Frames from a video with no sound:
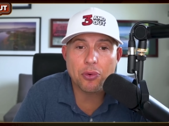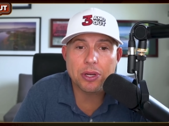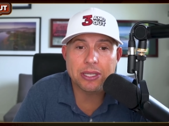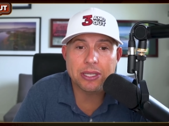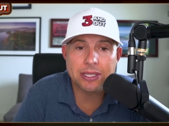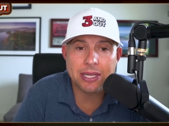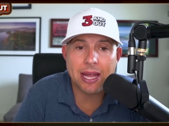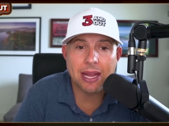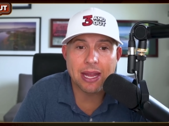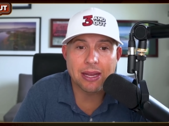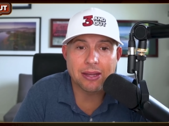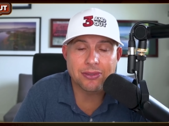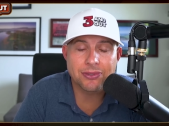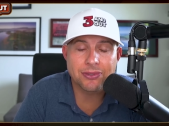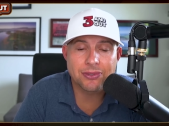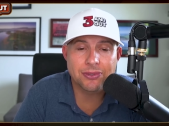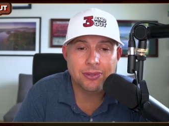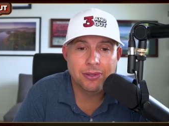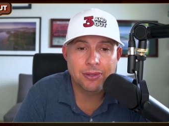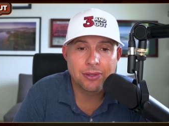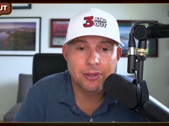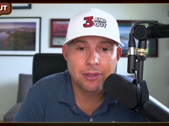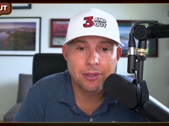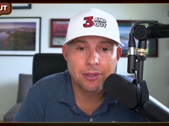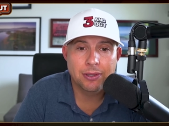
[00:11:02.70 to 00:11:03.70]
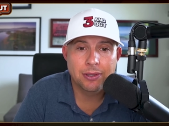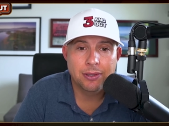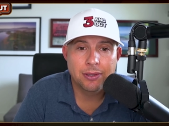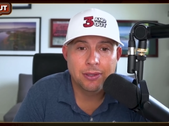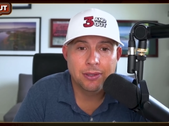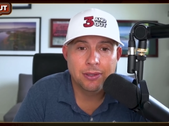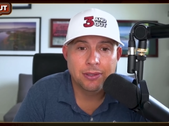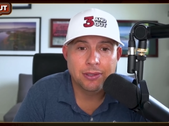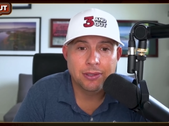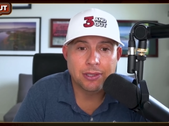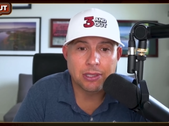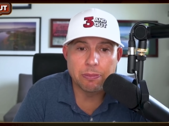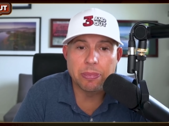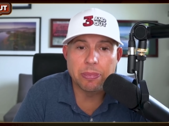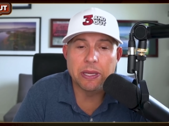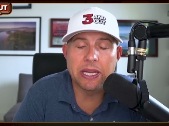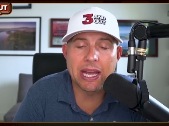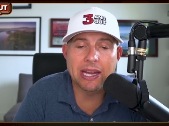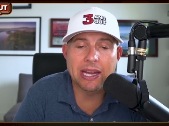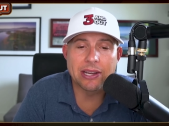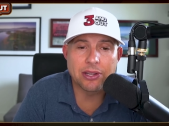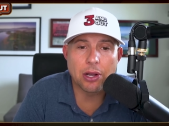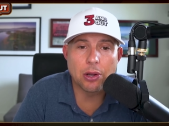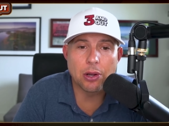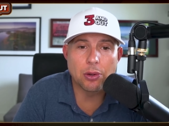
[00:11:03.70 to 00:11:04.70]
it takes to be
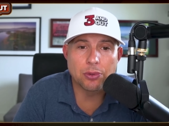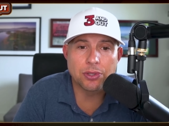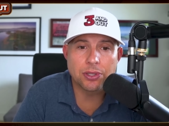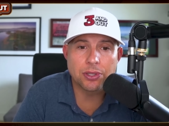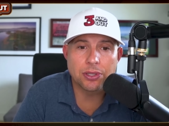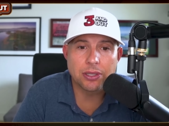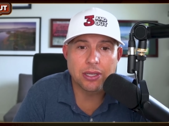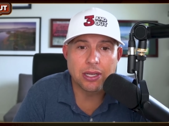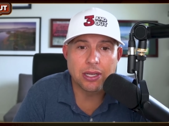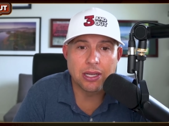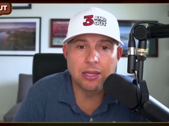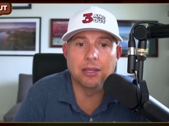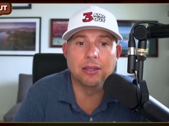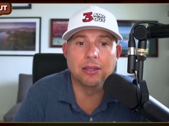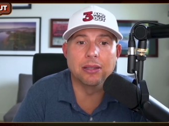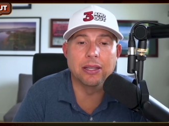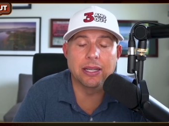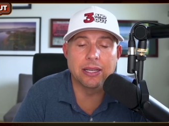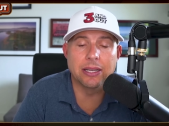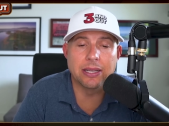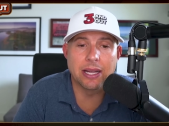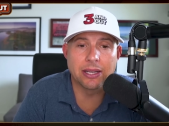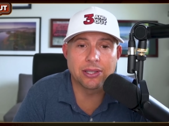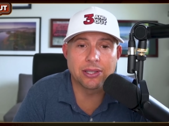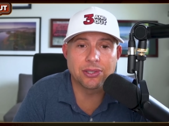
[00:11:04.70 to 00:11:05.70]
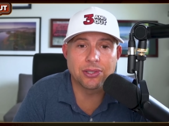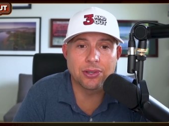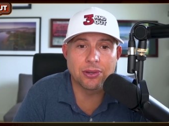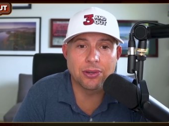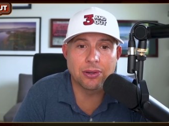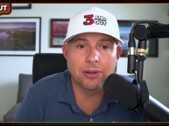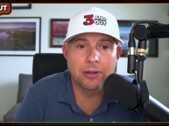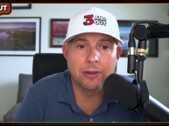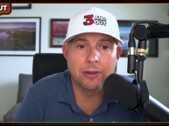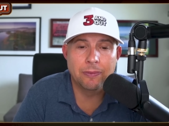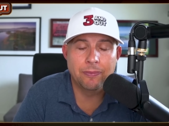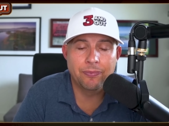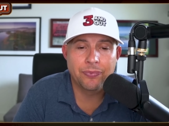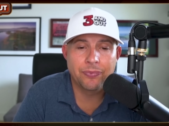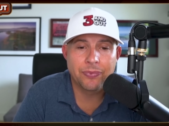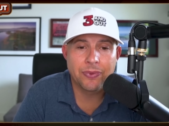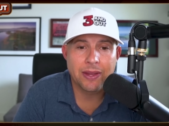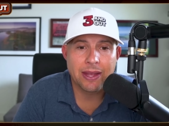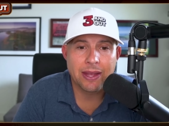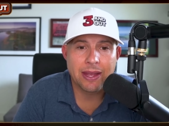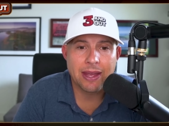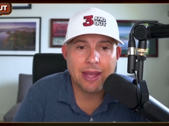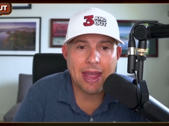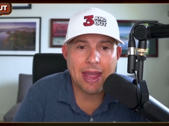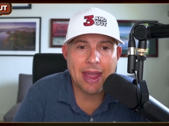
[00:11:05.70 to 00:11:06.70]
head coach in the league next year.
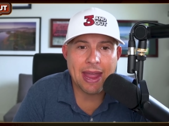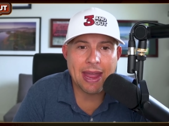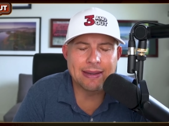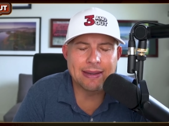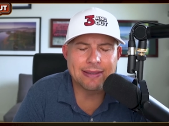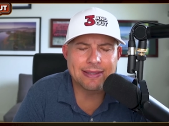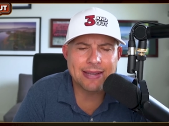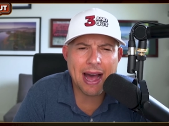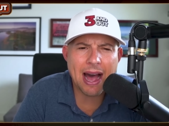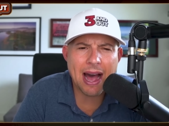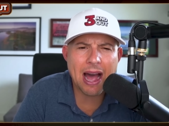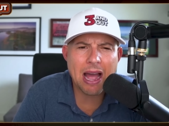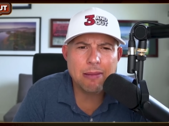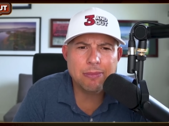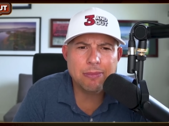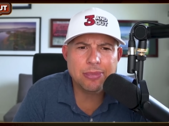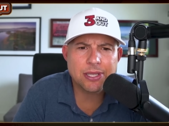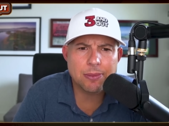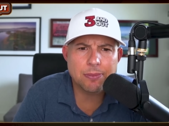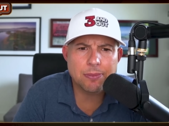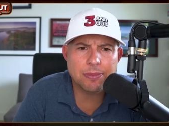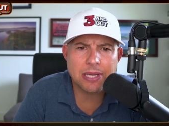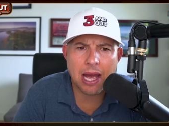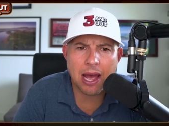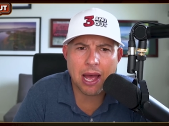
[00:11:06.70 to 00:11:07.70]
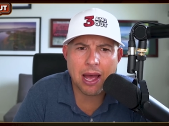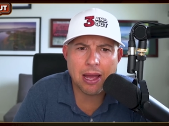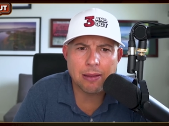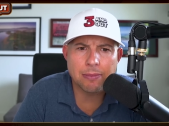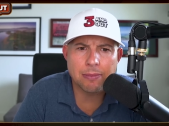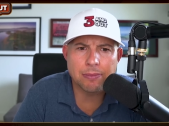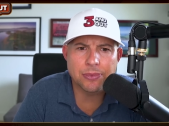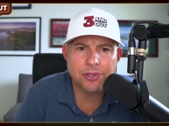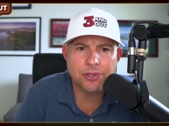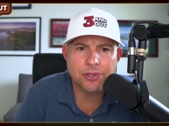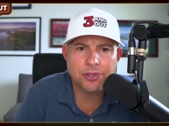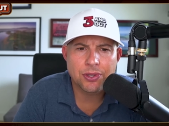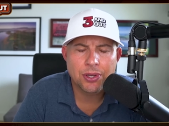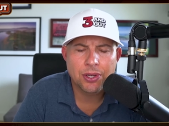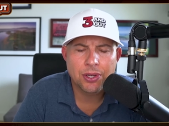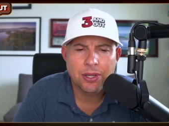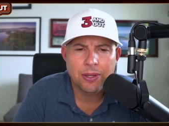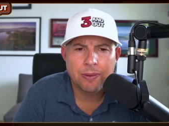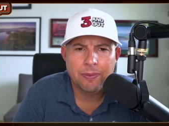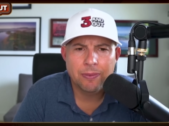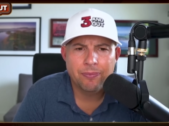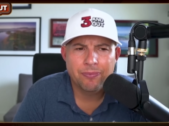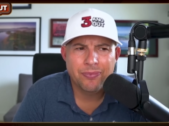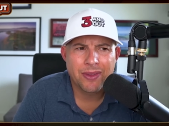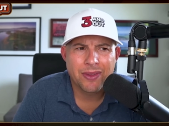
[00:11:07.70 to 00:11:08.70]
And time sometimes
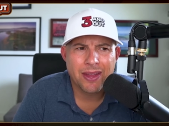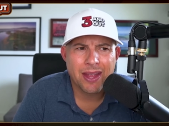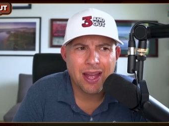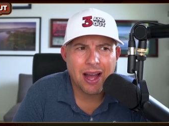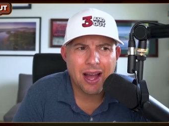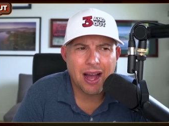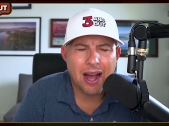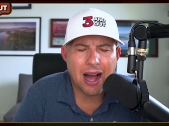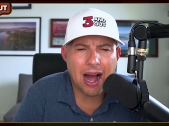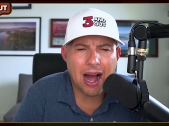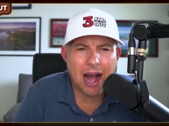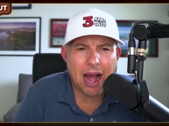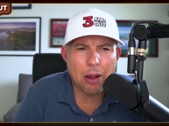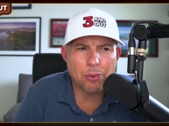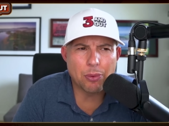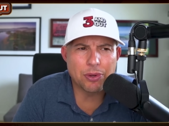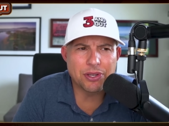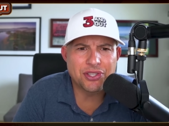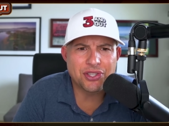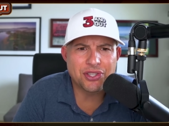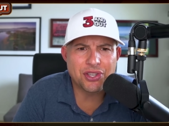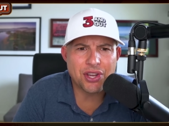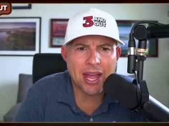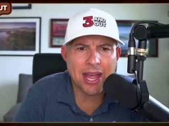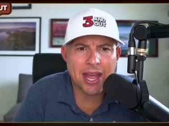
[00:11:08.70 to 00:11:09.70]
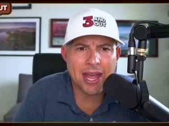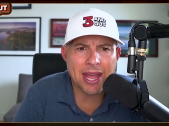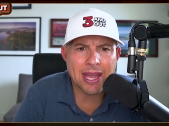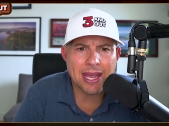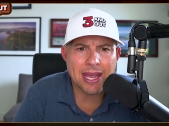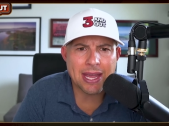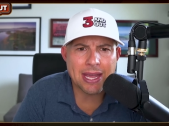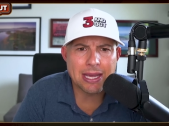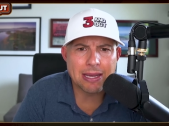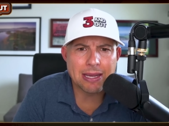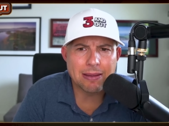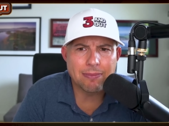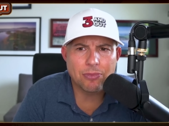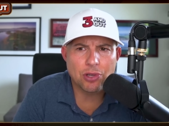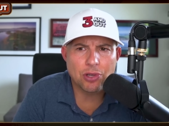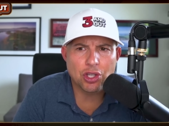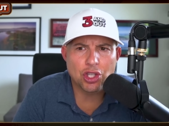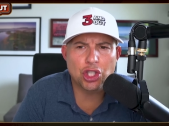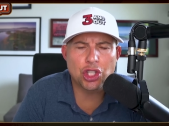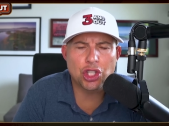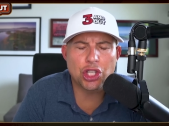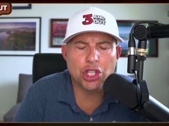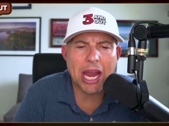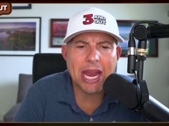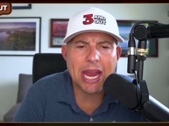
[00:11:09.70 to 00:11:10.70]
I would say
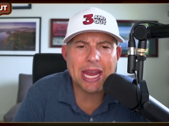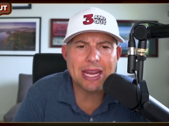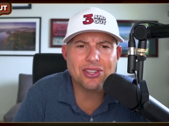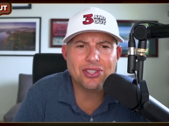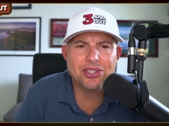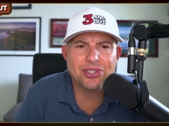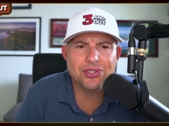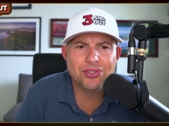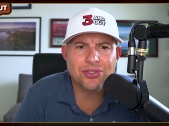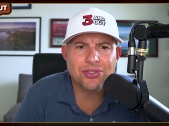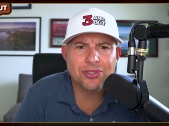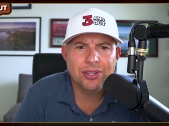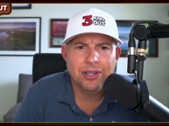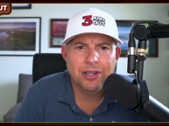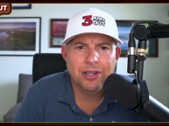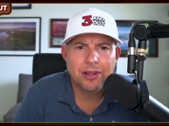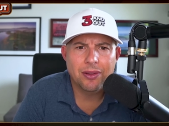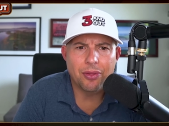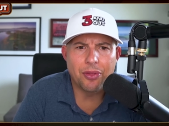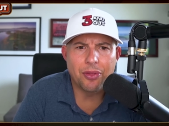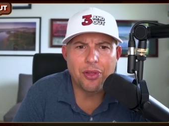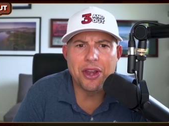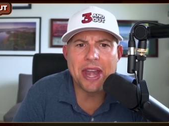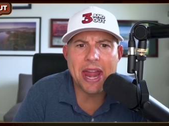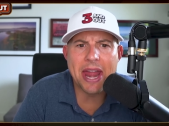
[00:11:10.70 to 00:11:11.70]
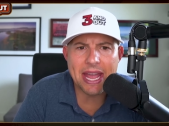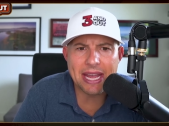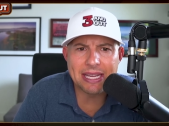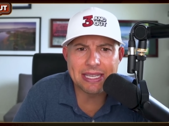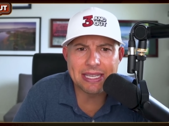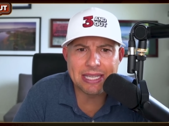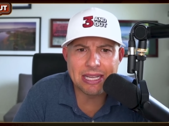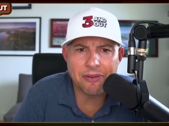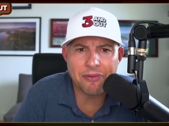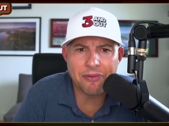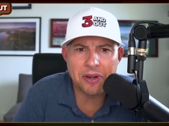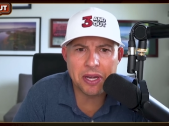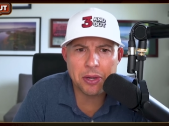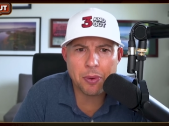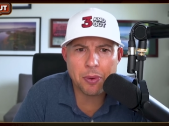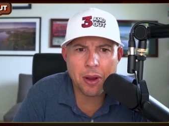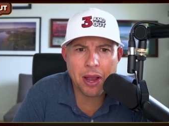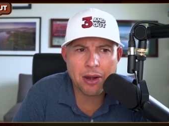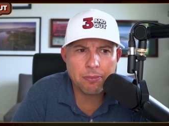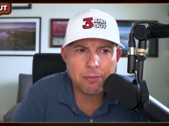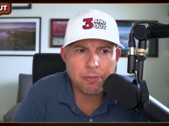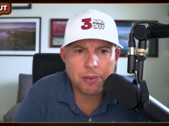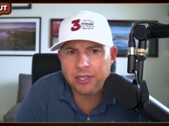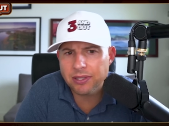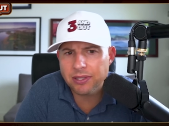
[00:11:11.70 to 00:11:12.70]
shakes the negativity
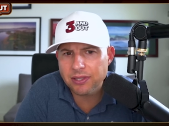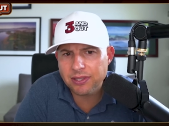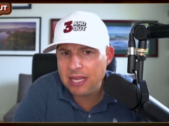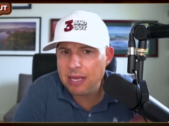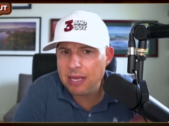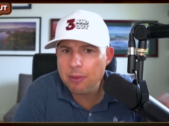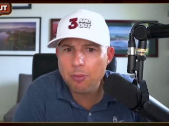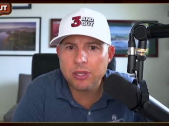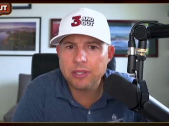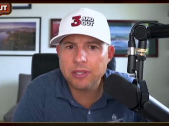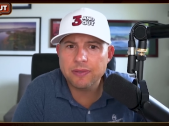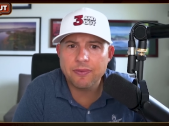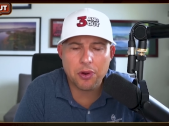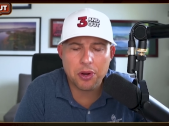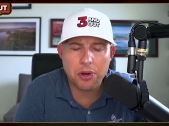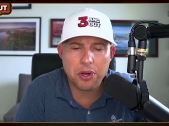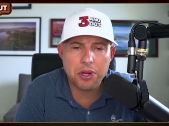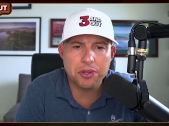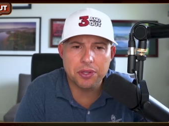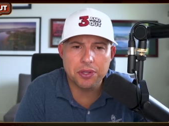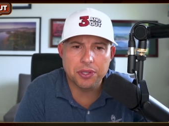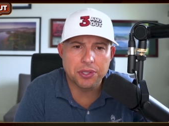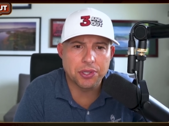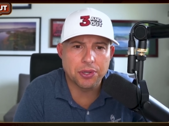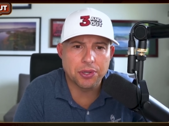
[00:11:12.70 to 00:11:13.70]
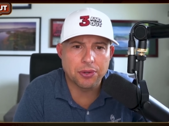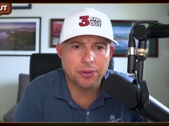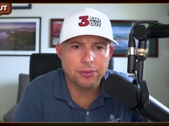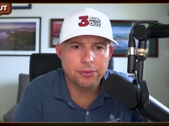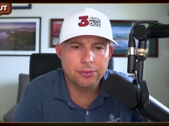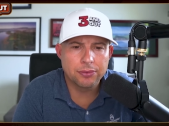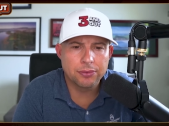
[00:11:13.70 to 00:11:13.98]
around him because the team wasn't very good this year.